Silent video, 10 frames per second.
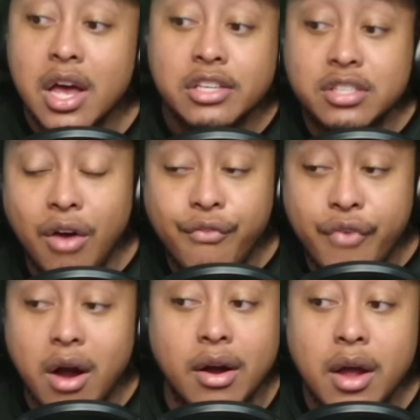So
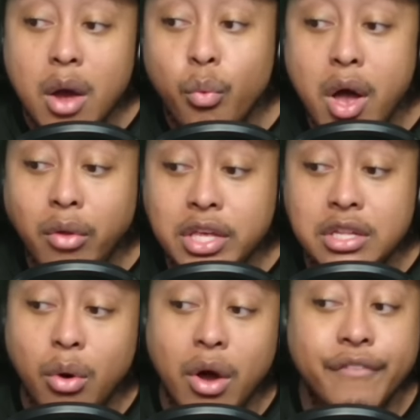far, we only
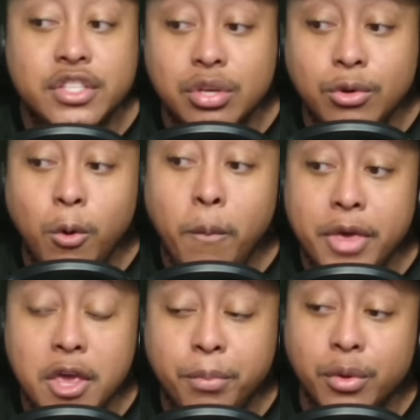know of two
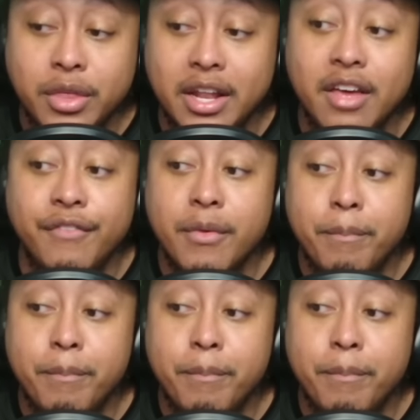people that have